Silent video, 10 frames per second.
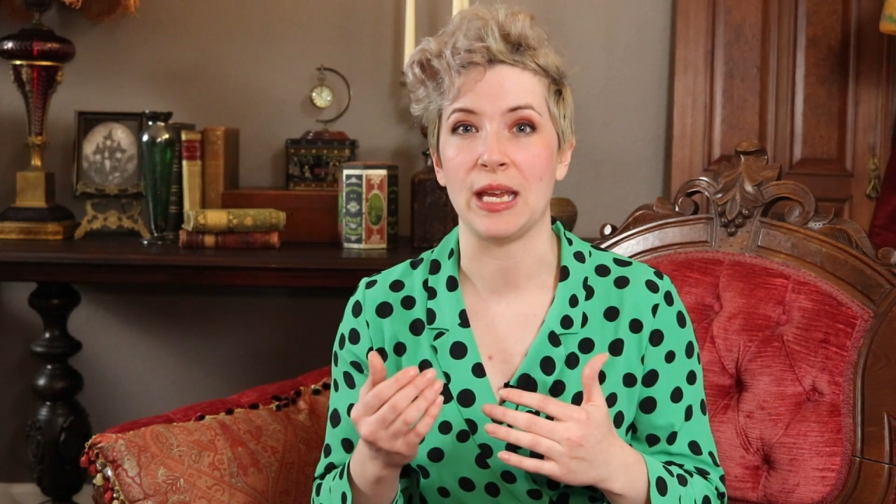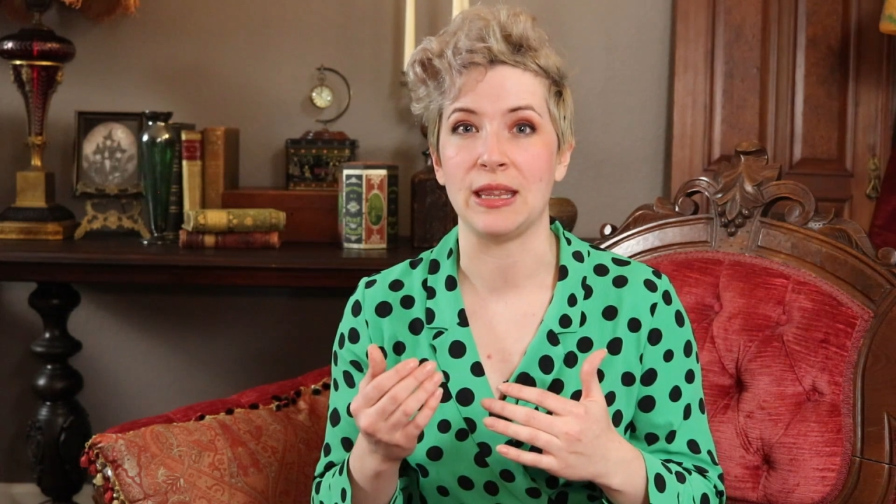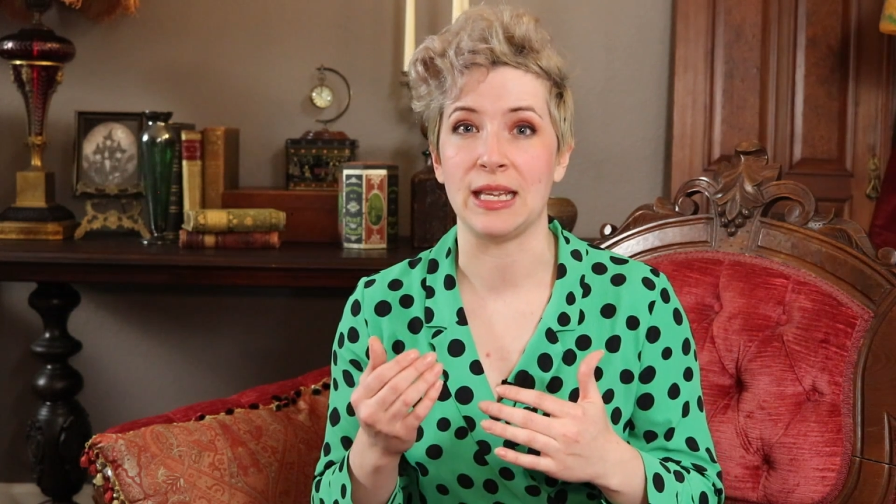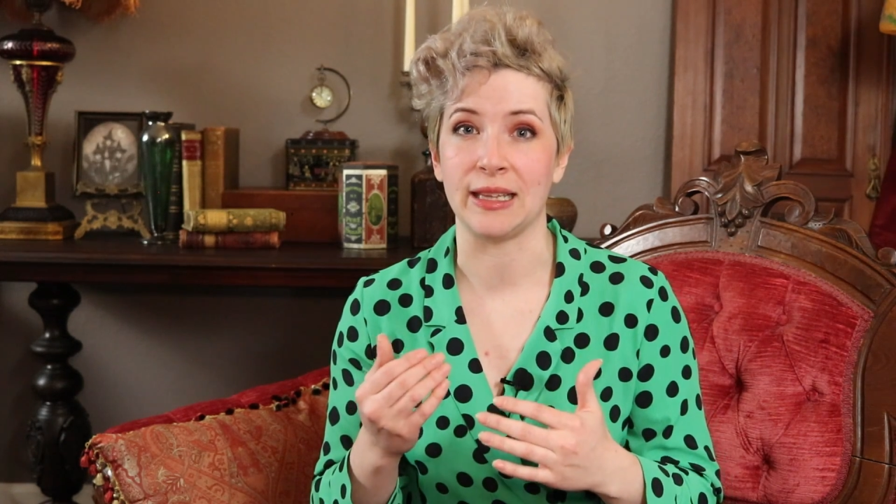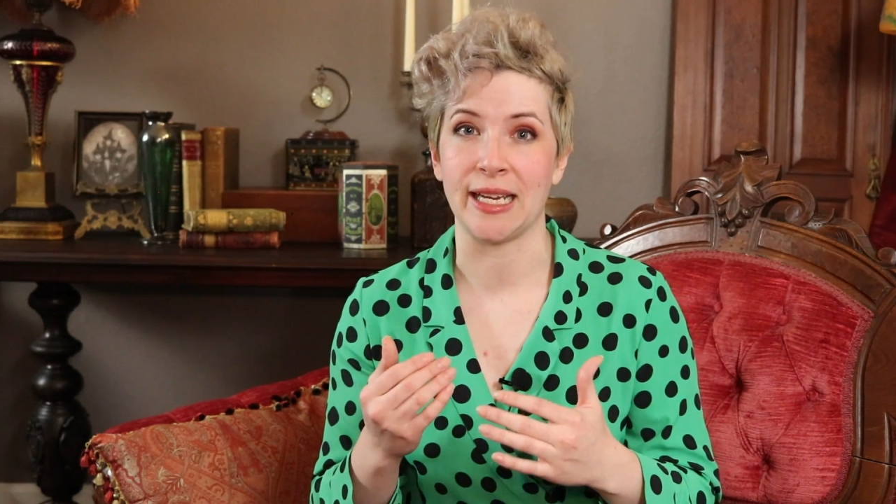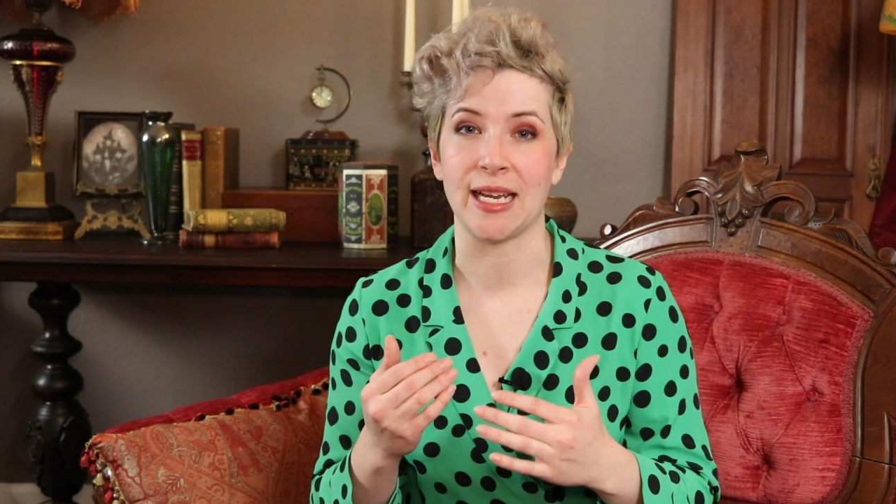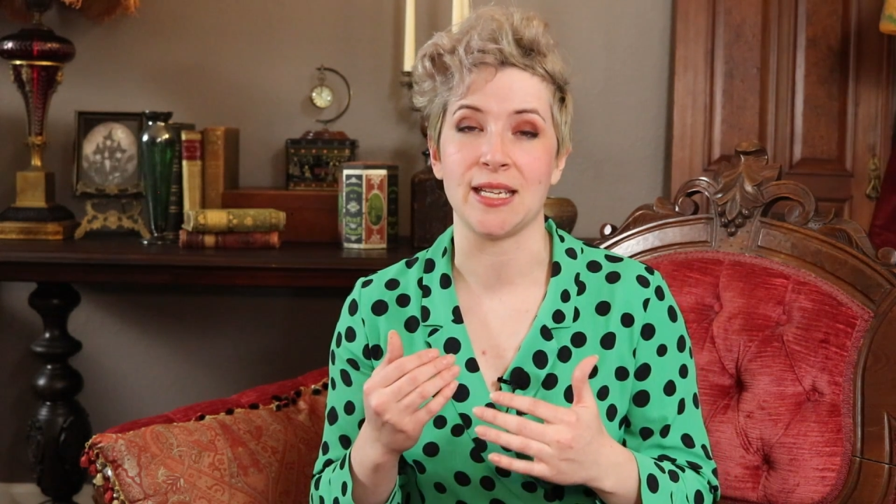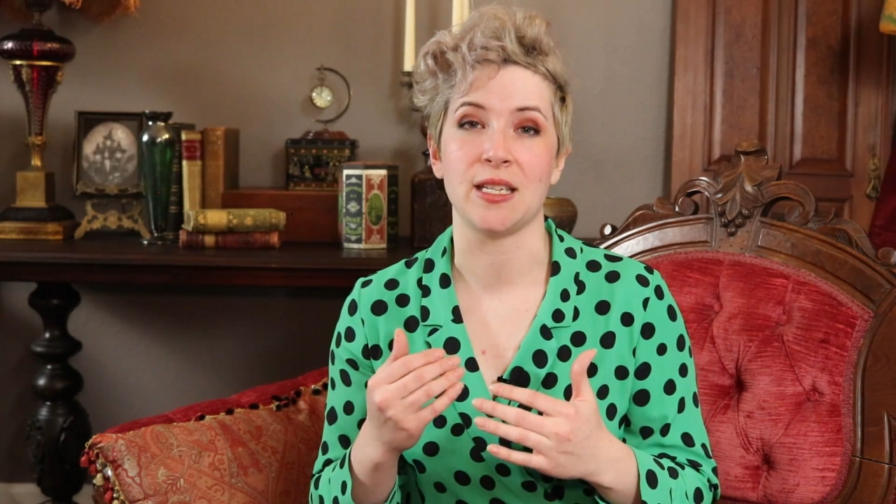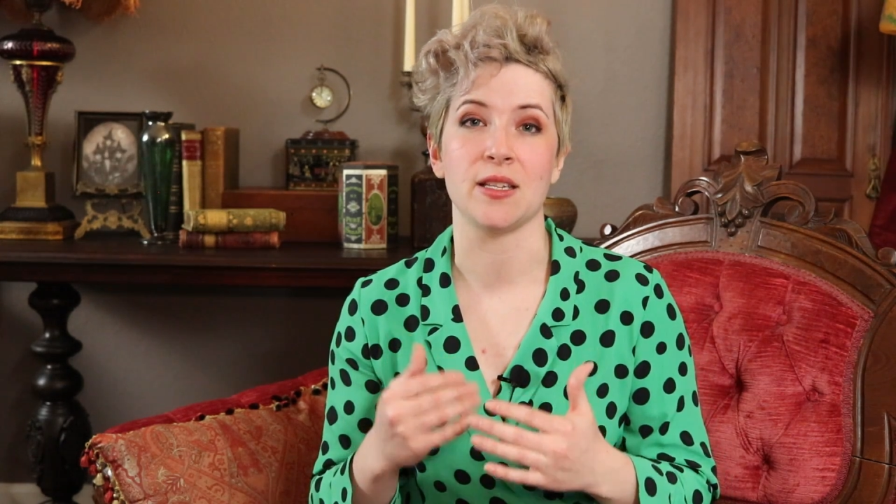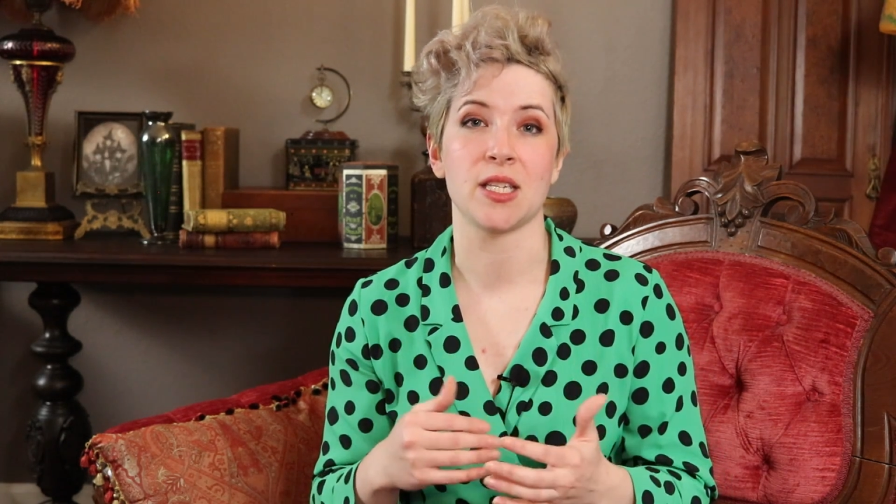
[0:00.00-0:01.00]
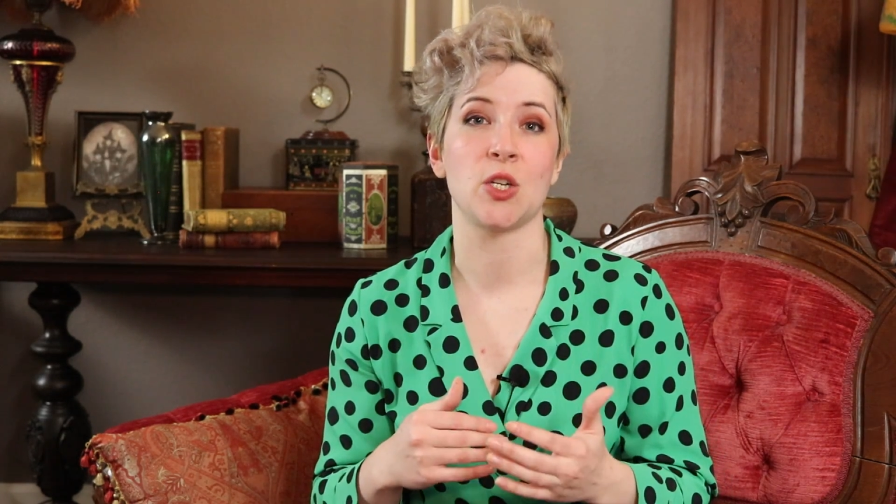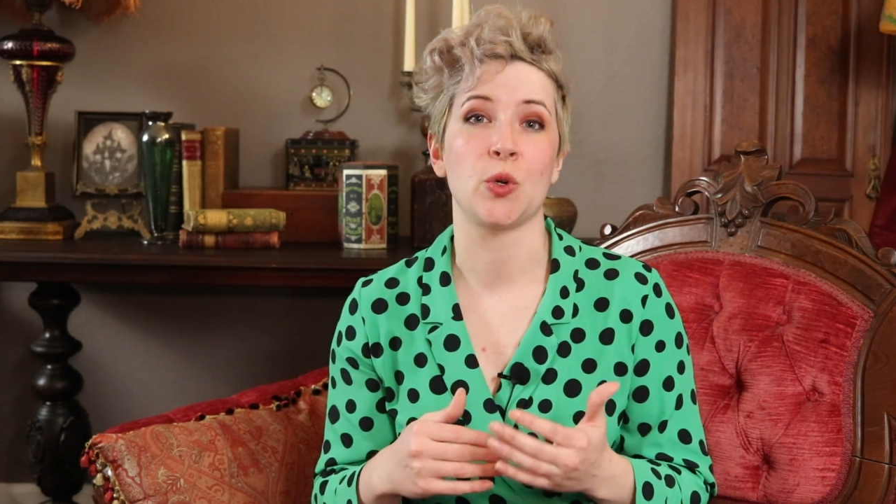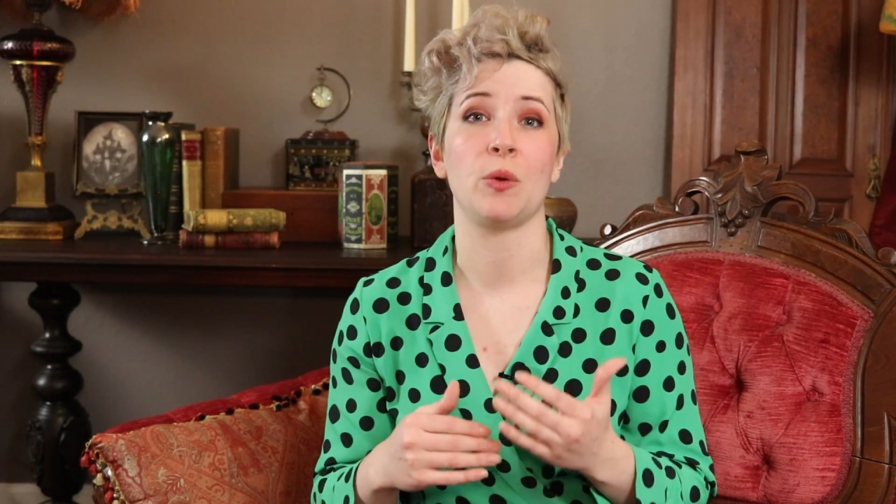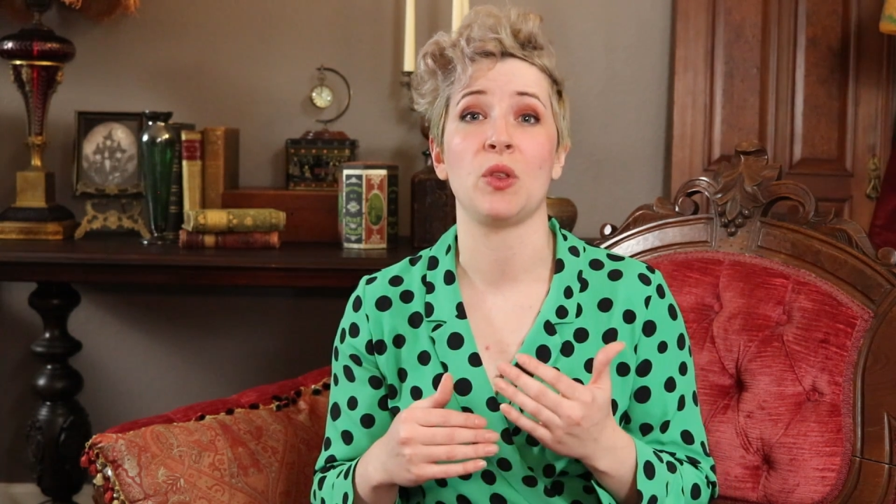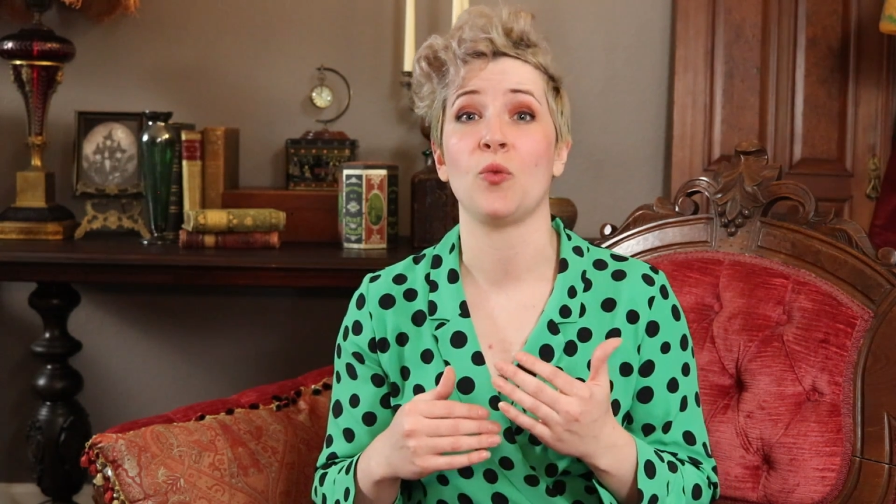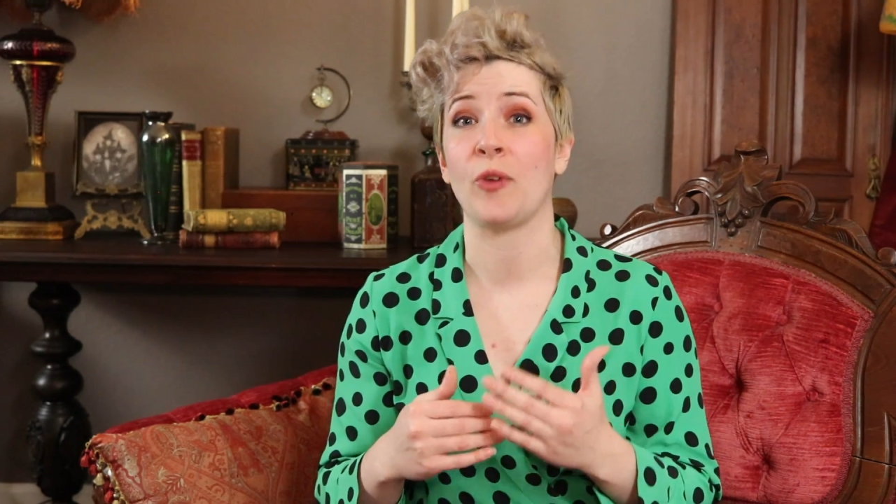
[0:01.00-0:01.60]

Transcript: in the late 18th century with